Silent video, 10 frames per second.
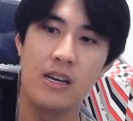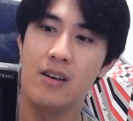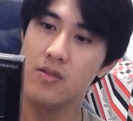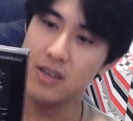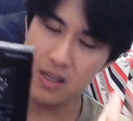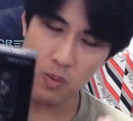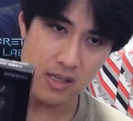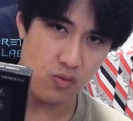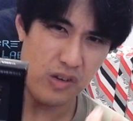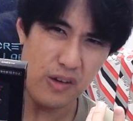The other one
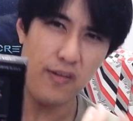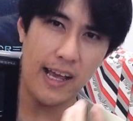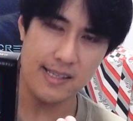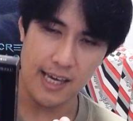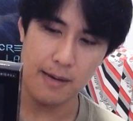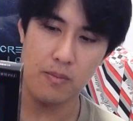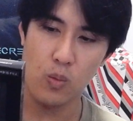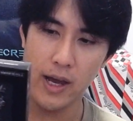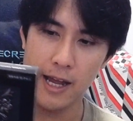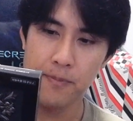is reflex aim,
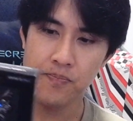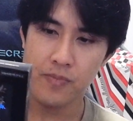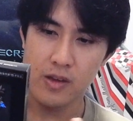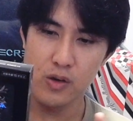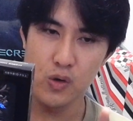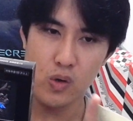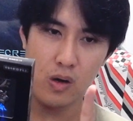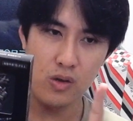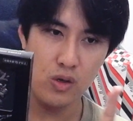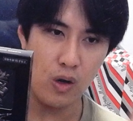where your
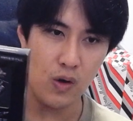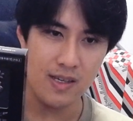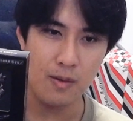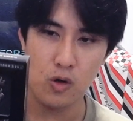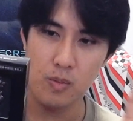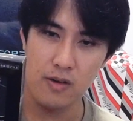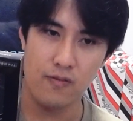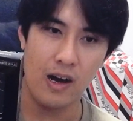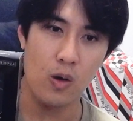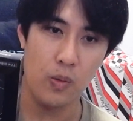crosshair could be
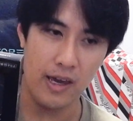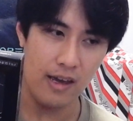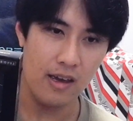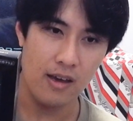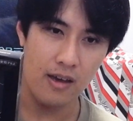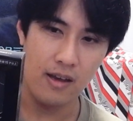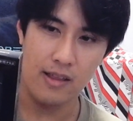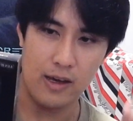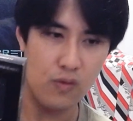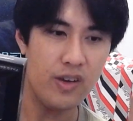far away,
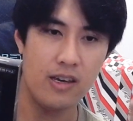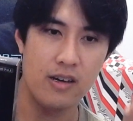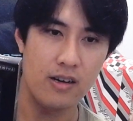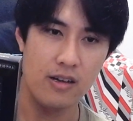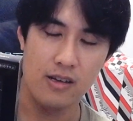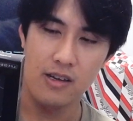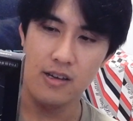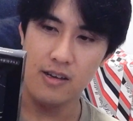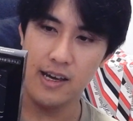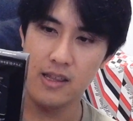like over here,
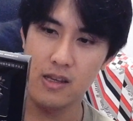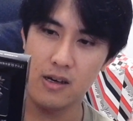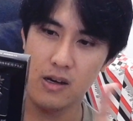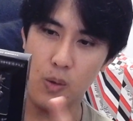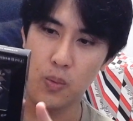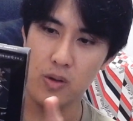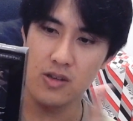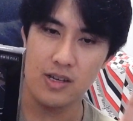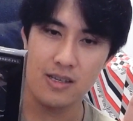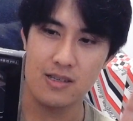and the opponent
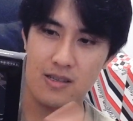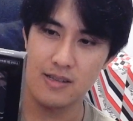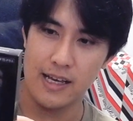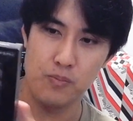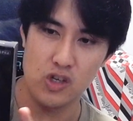just like